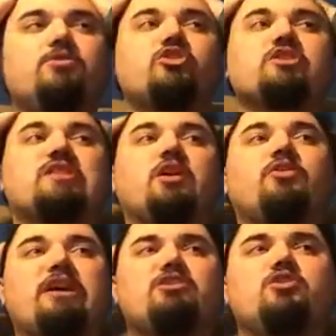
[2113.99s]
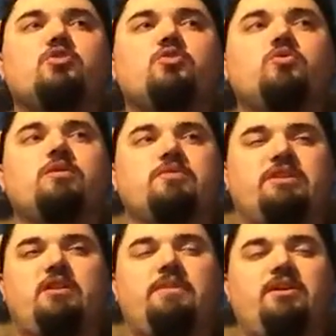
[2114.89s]
you can tell they knew it was
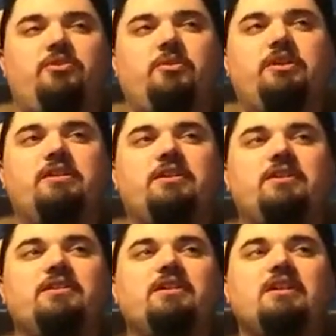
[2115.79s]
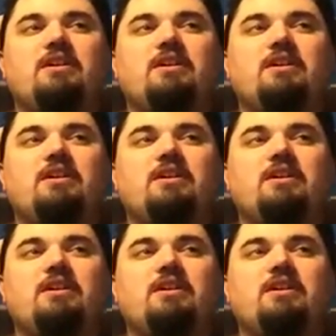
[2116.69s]
going to be in 3D